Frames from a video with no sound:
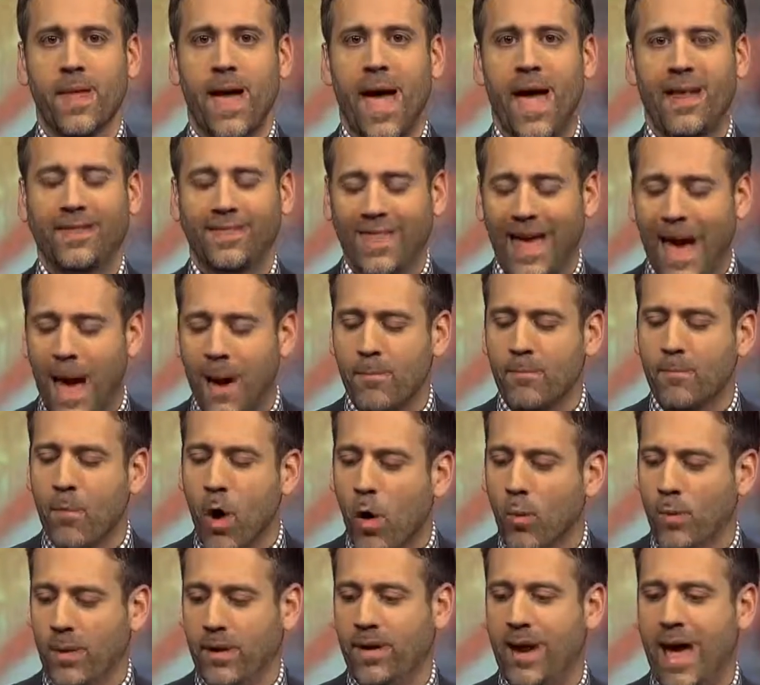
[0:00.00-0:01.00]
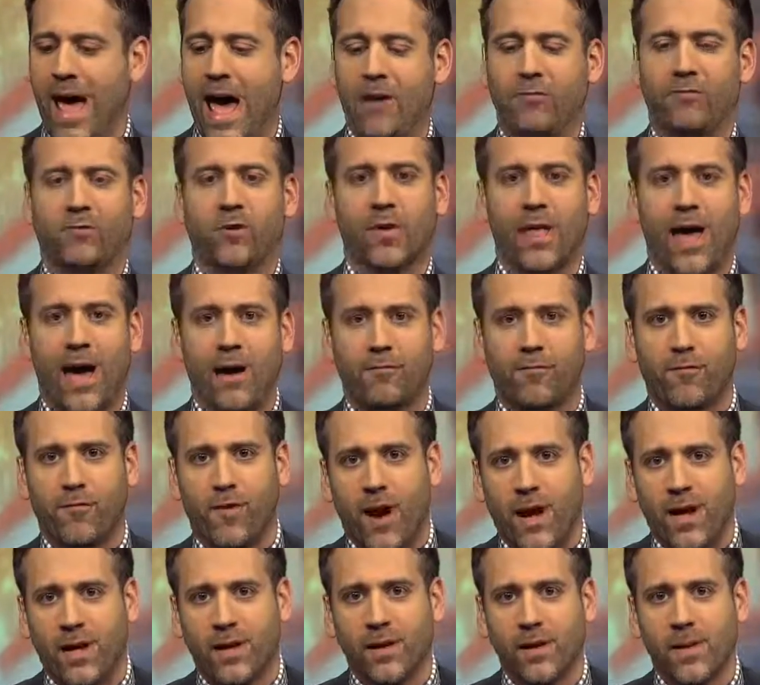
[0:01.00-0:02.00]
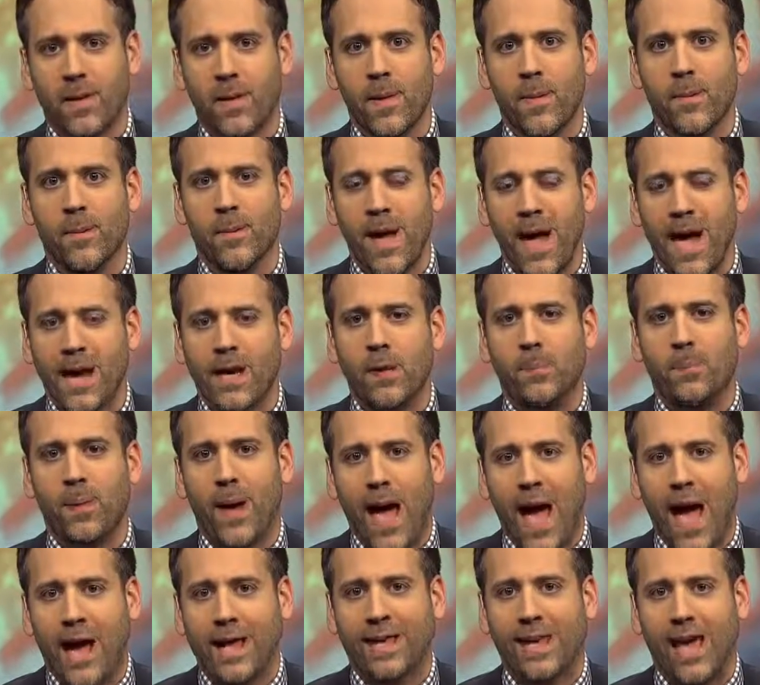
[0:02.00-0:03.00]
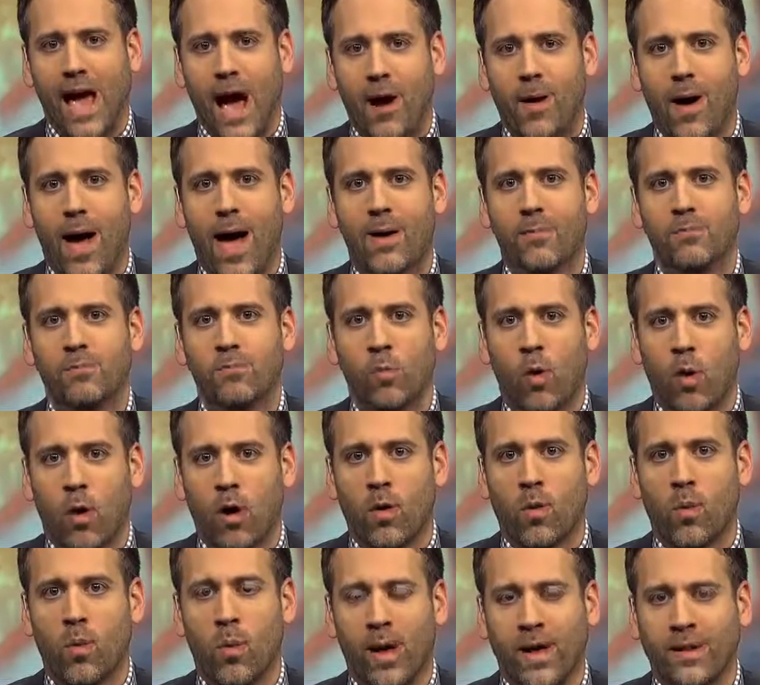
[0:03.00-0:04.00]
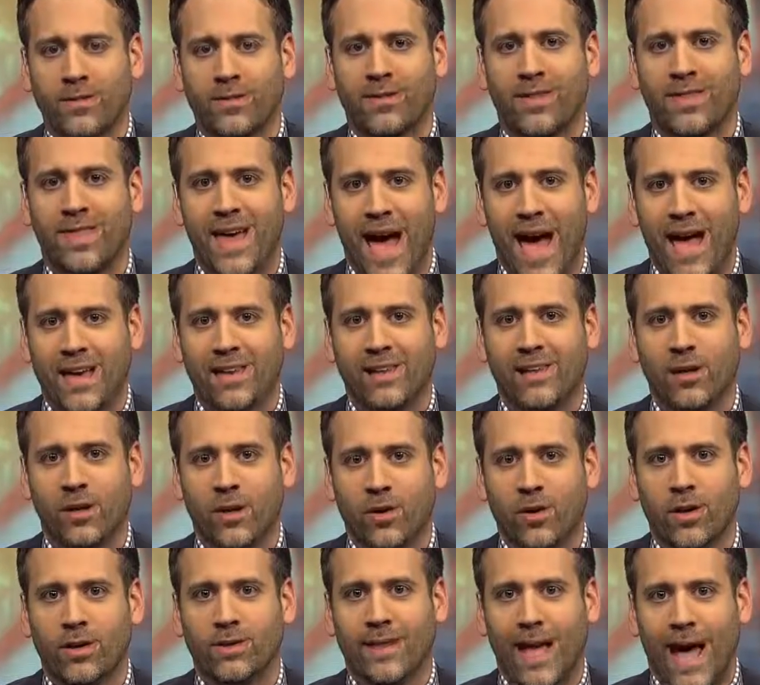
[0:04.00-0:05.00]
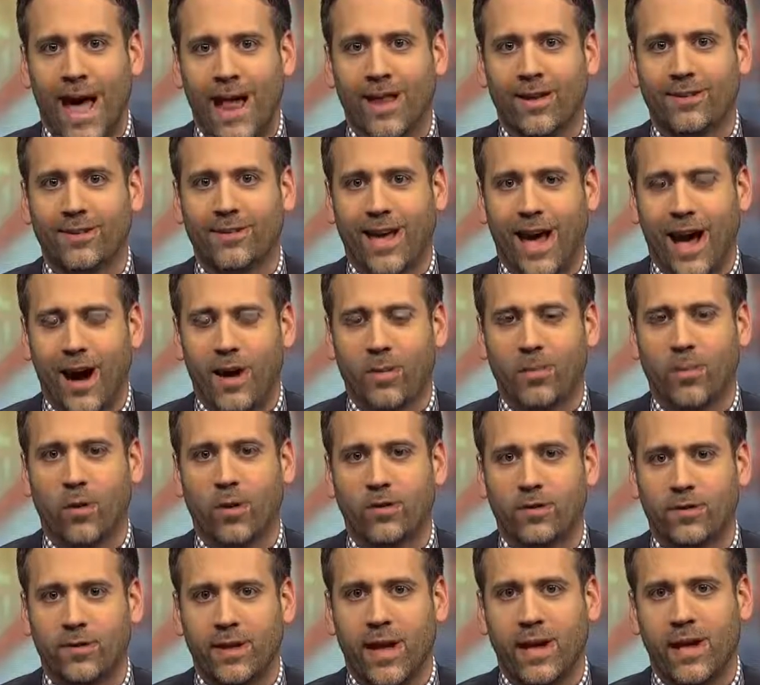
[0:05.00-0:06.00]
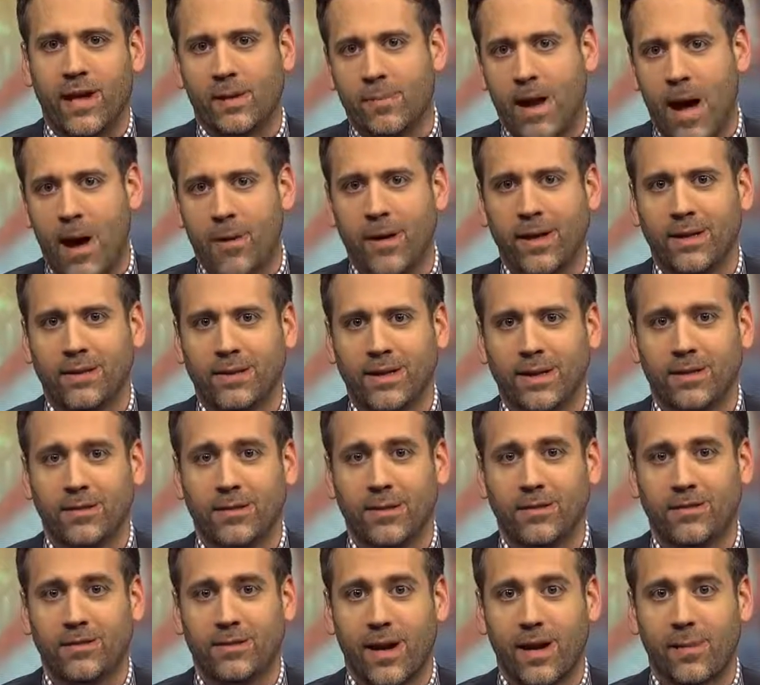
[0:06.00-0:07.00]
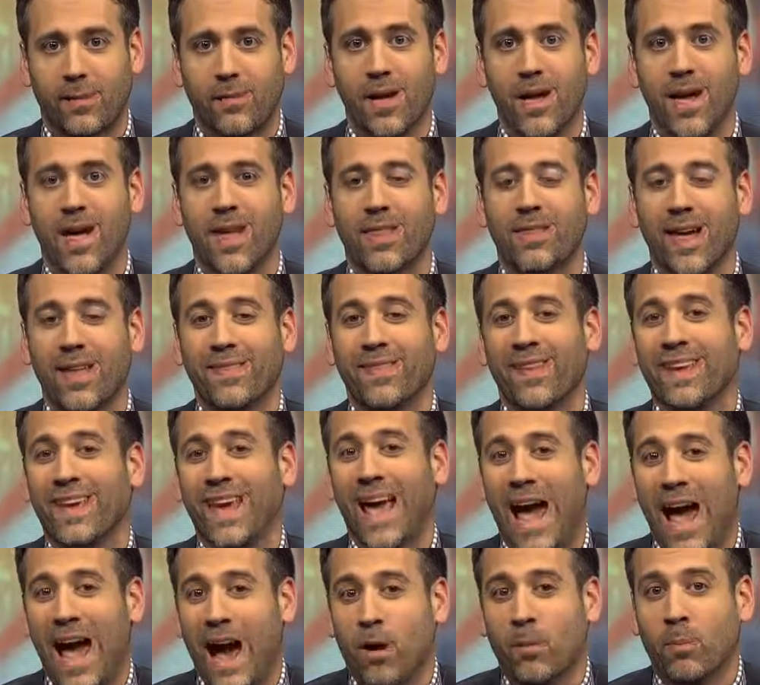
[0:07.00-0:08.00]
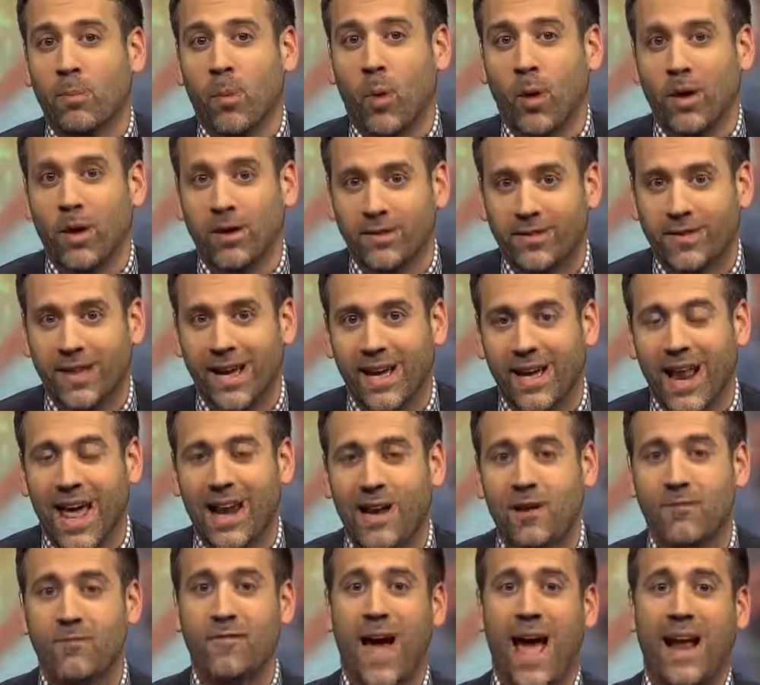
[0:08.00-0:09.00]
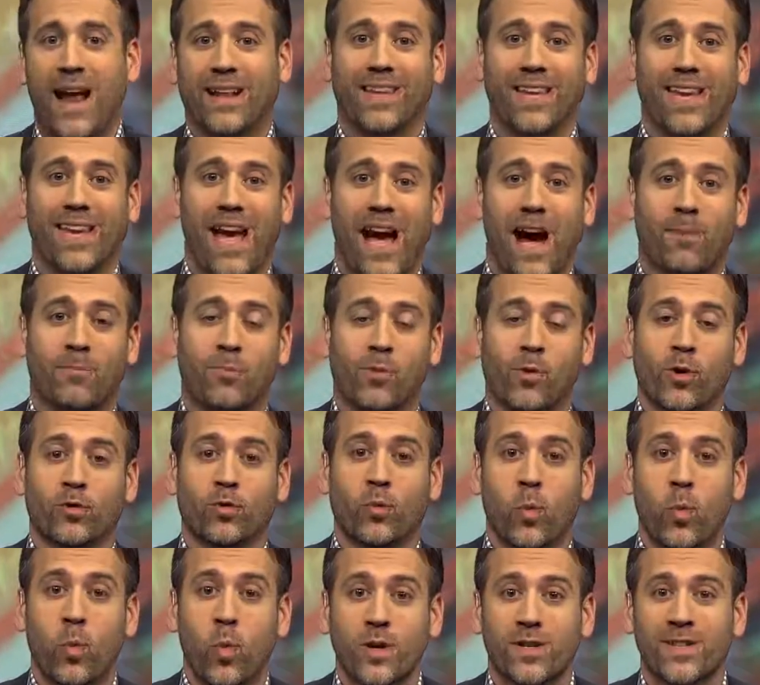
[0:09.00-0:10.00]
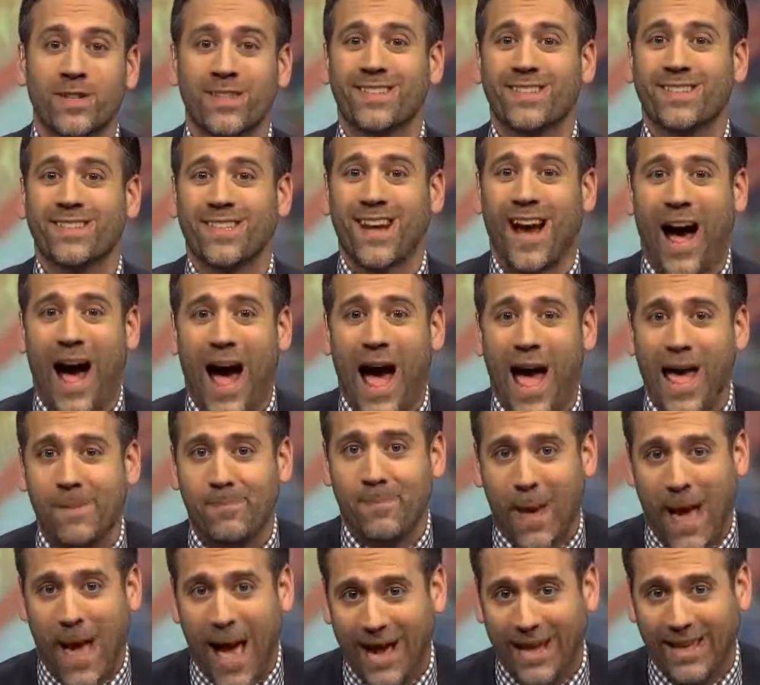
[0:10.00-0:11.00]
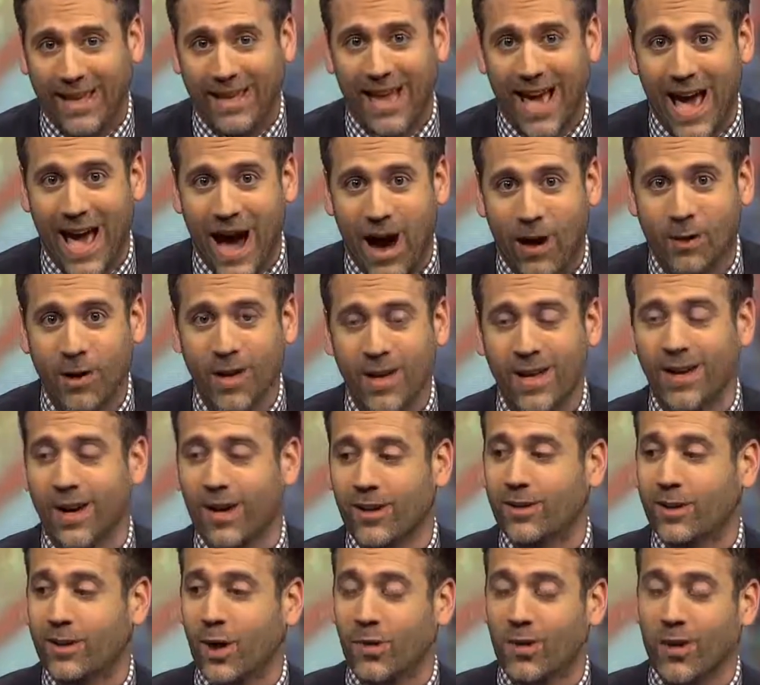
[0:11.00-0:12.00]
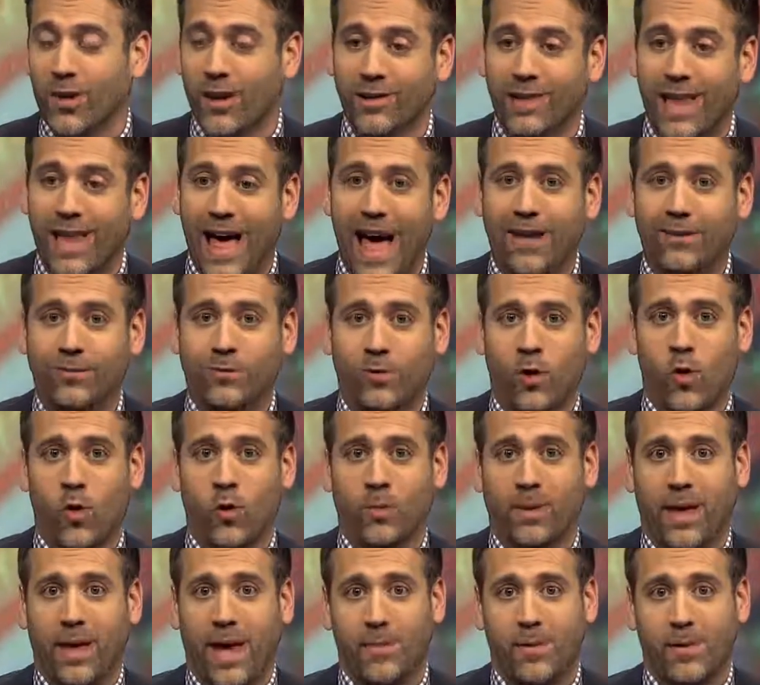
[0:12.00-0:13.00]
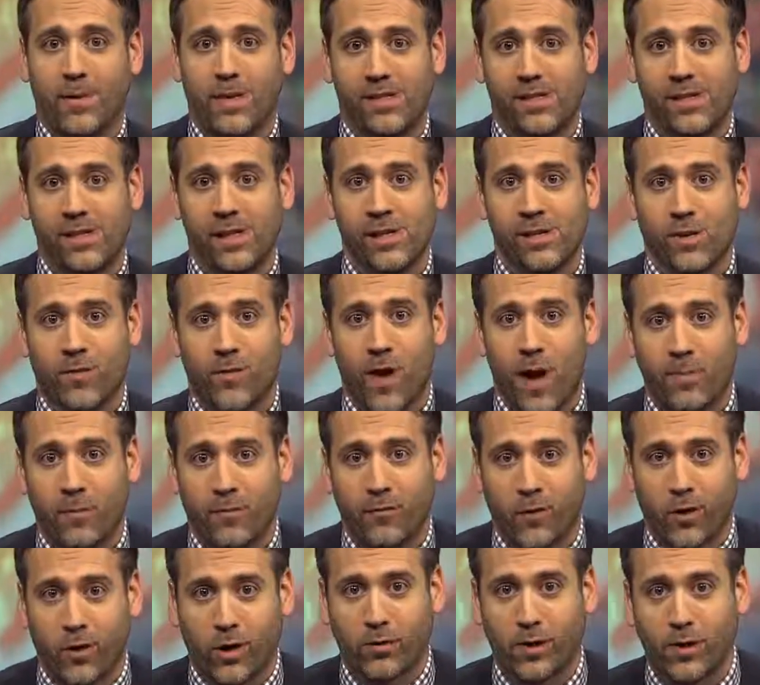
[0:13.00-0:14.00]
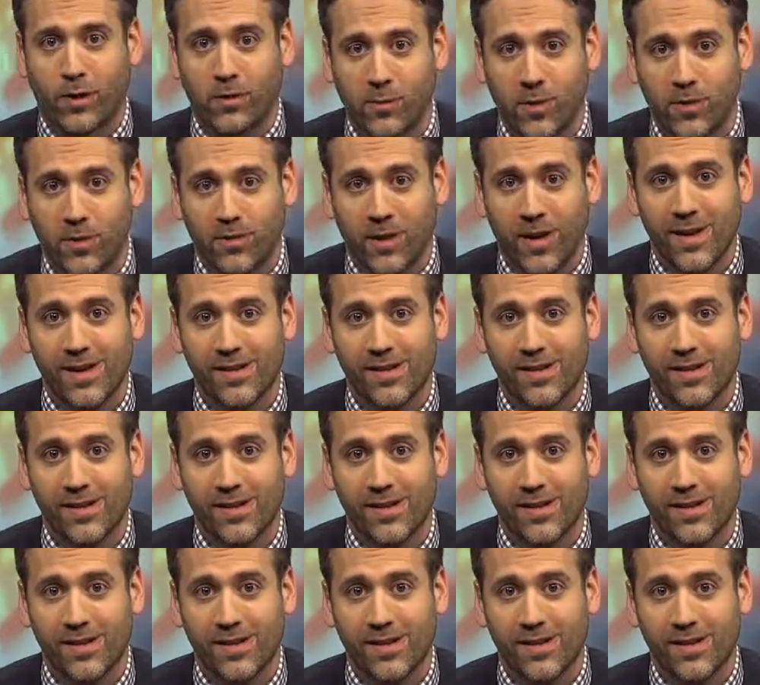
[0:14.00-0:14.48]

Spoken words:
At that moment, after that fight, Manny Pacquiao had more wins that year at Dallas Cowboys Stadium, now AT&T Stadium, than the Cowboys did. And in fact, the Cowboys wouldn't tie Pacquiao until their last home game of the season right before Christmas,